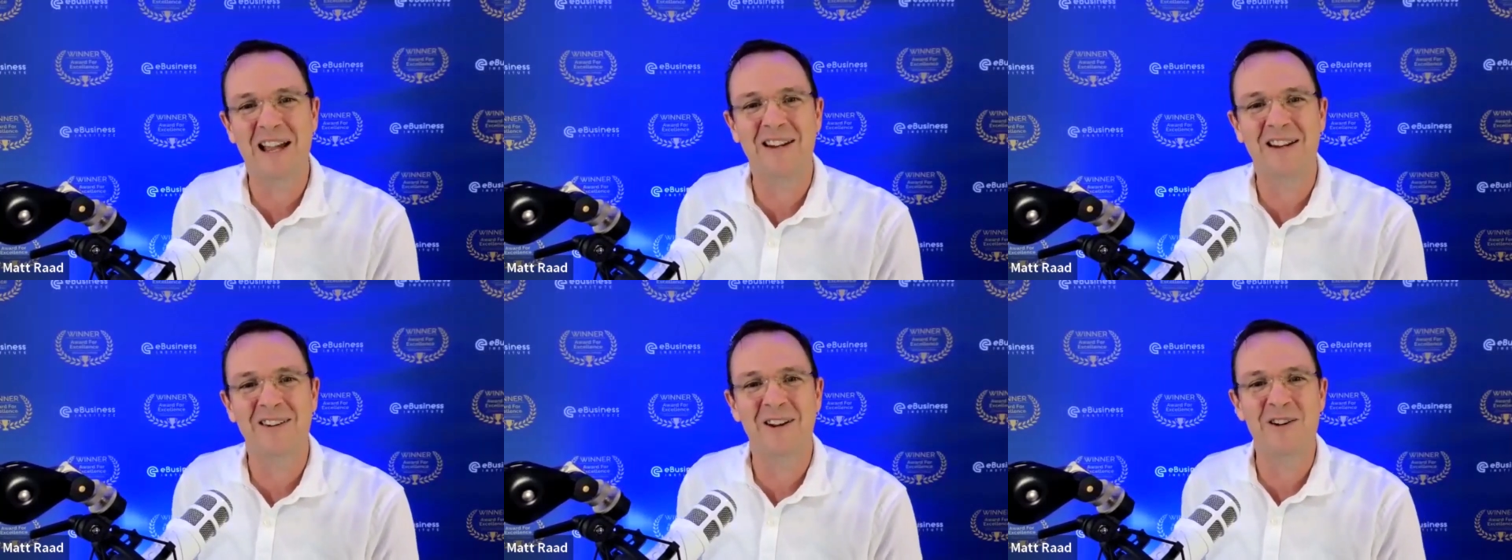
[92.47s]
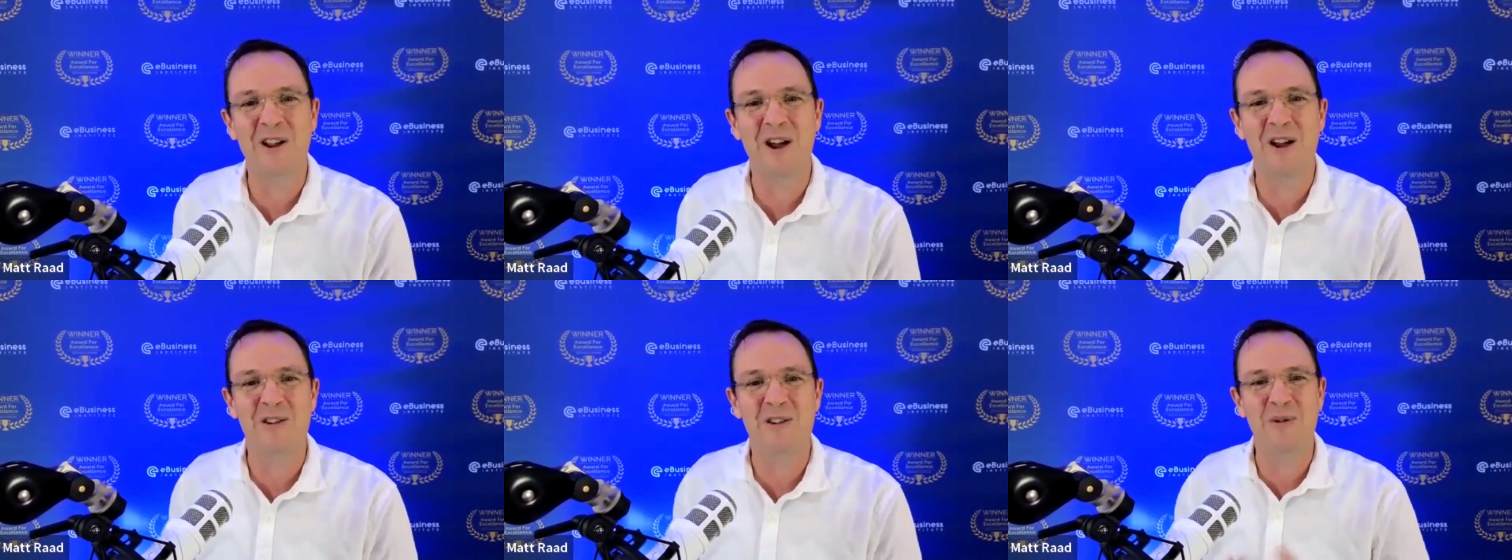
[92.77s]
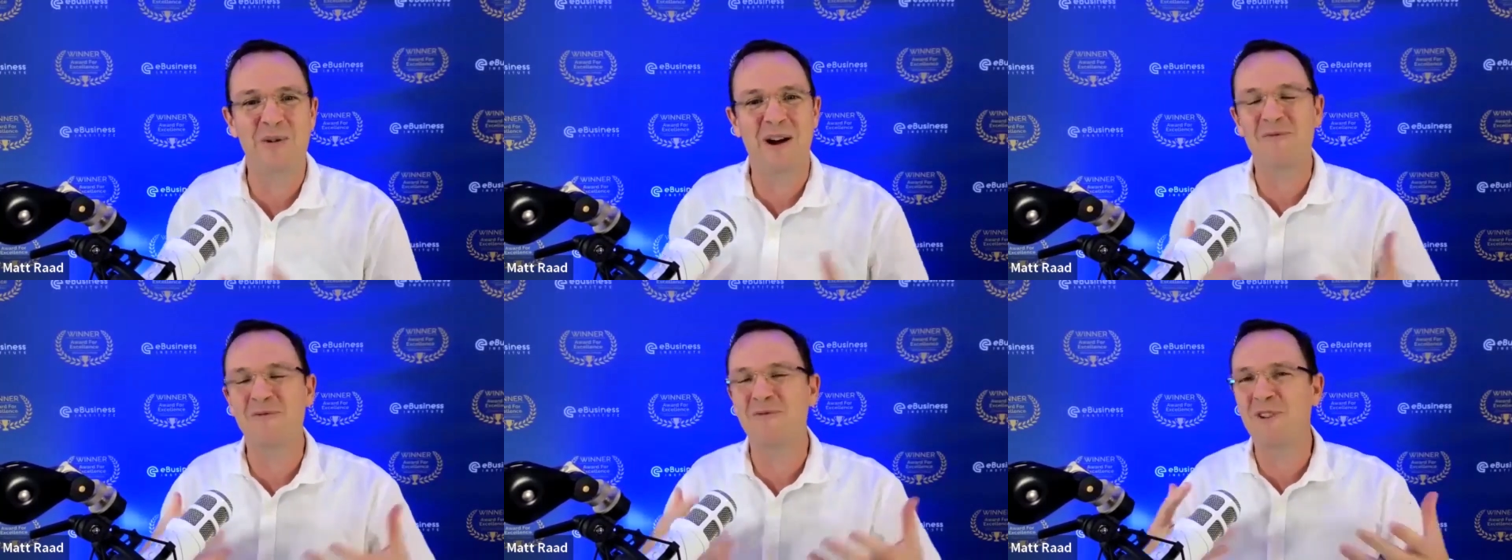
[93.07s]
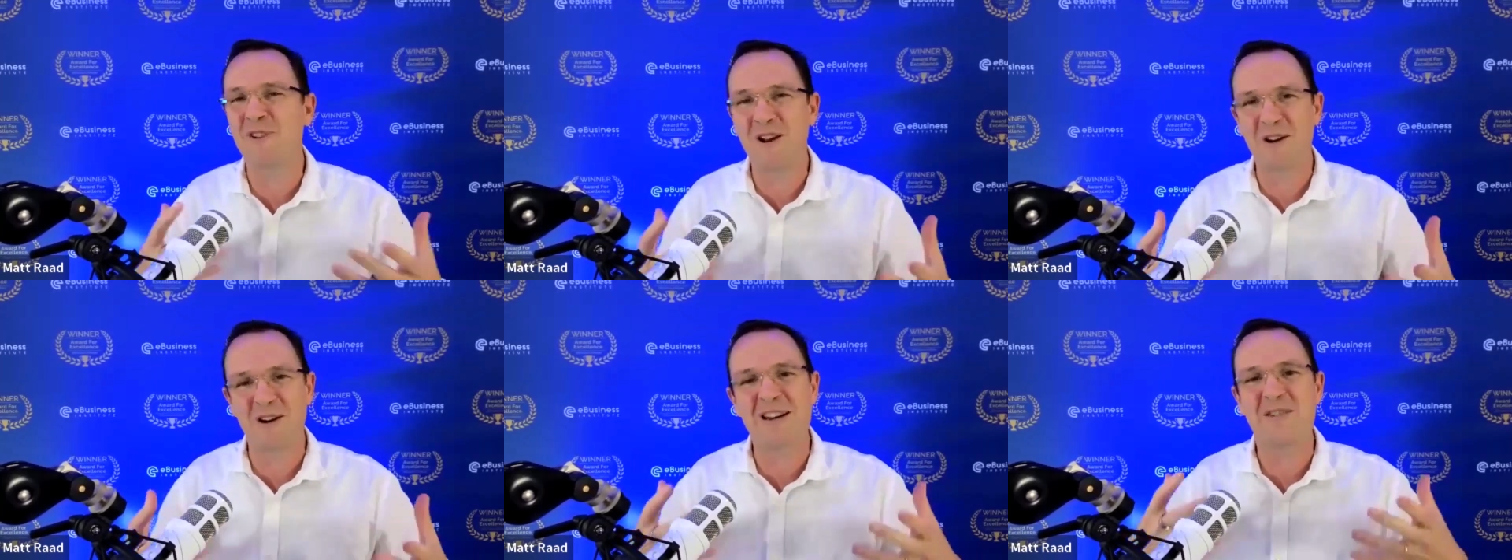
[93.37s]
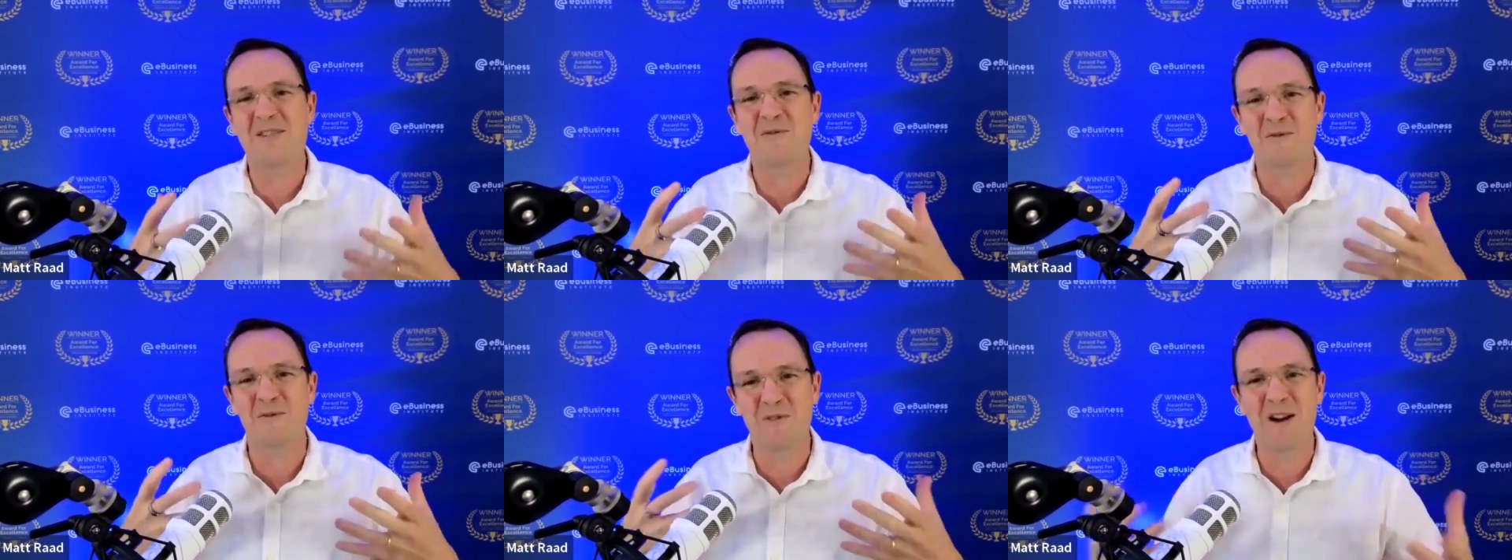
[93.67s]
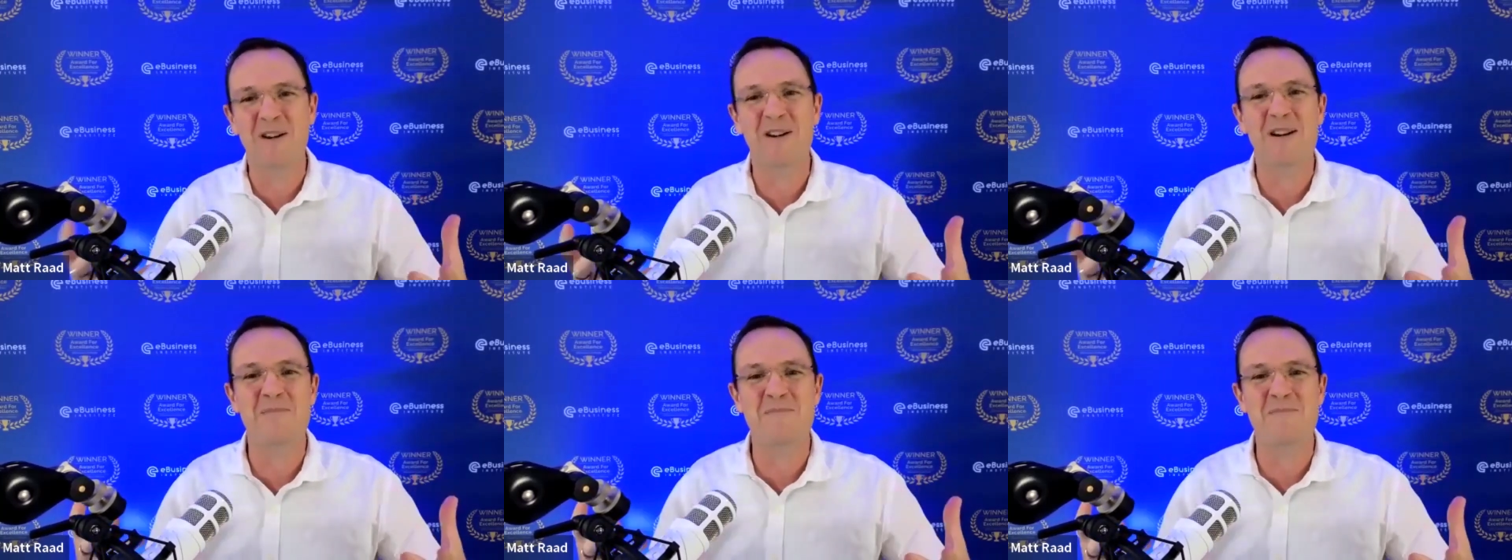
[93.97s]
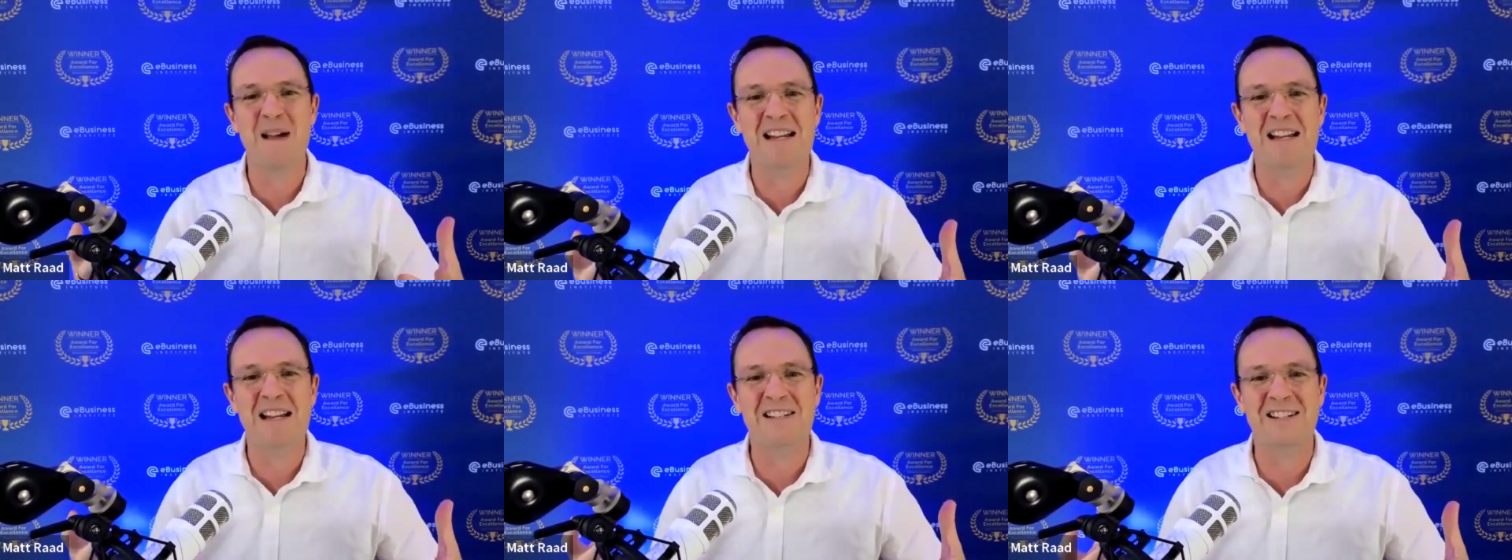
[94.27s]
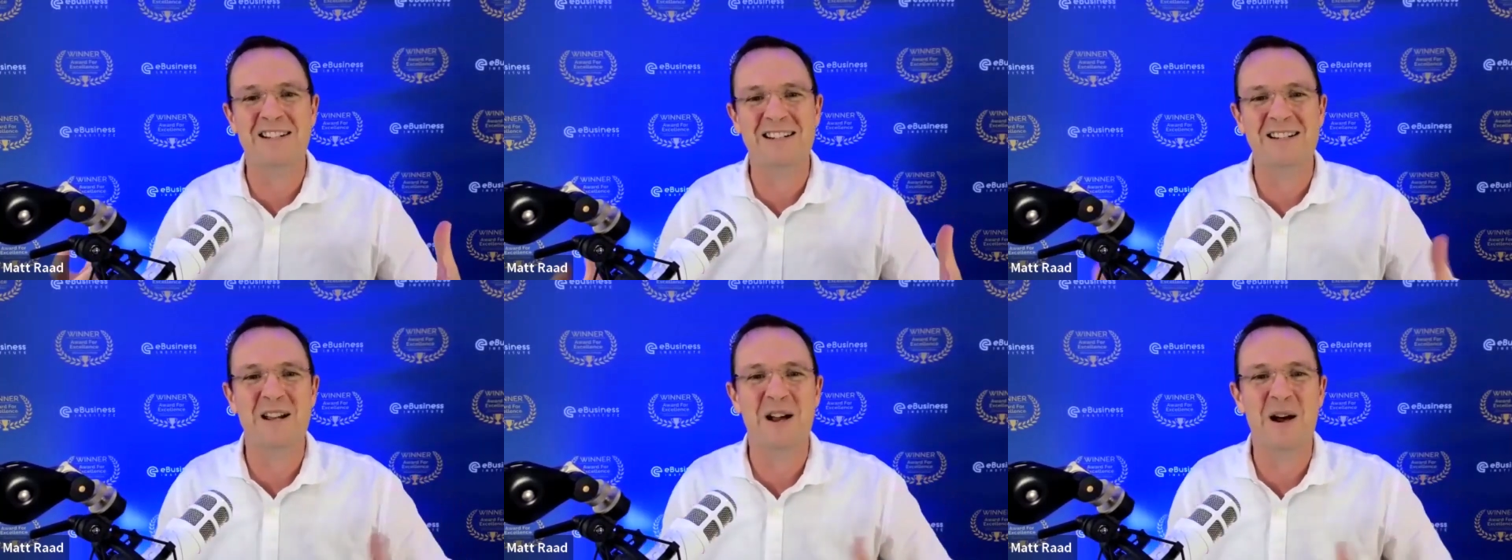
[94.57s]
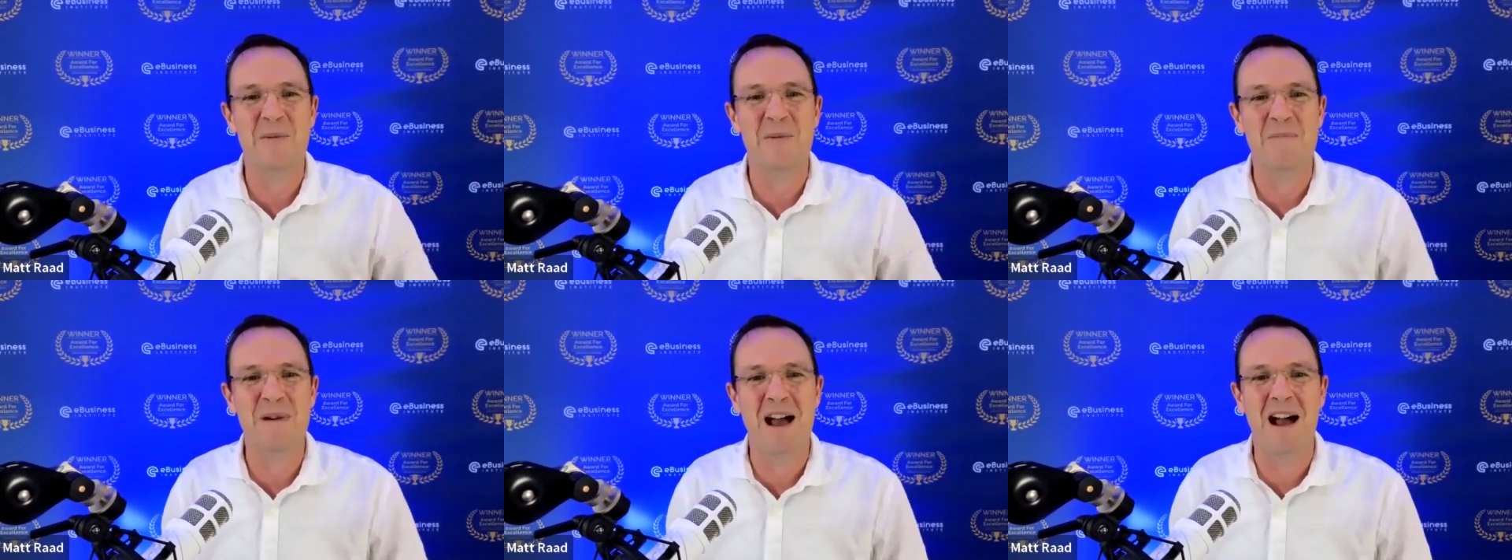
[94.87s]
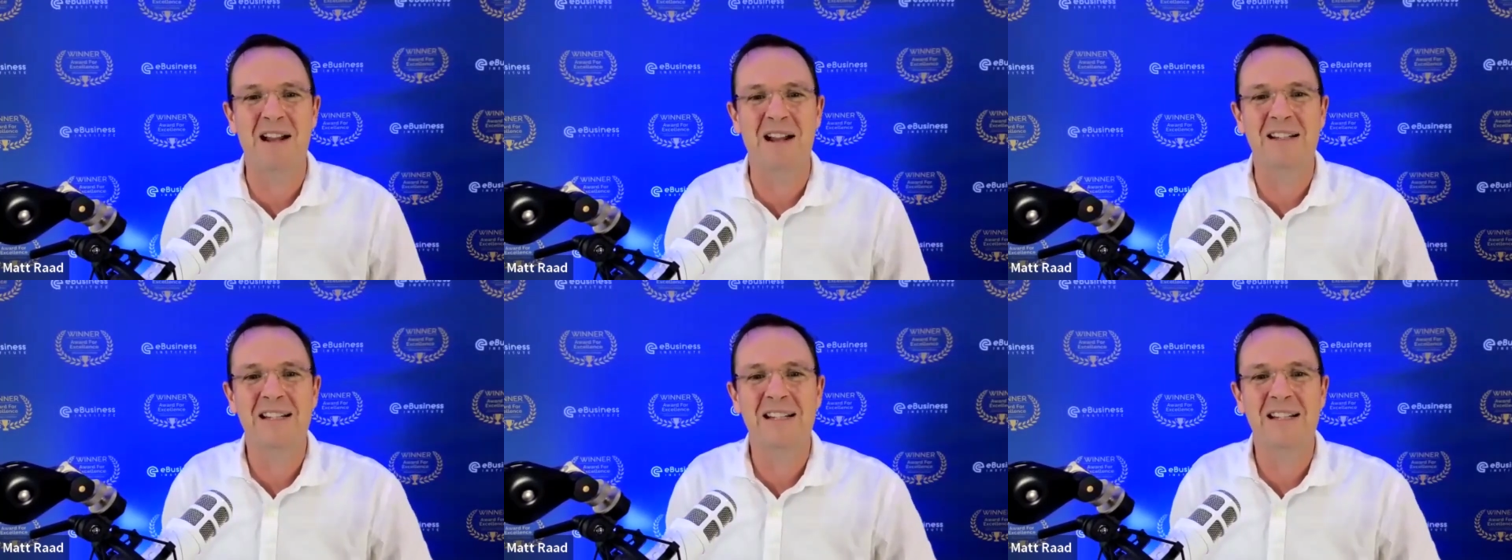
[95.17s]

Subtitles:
And I know you are very, very passionate about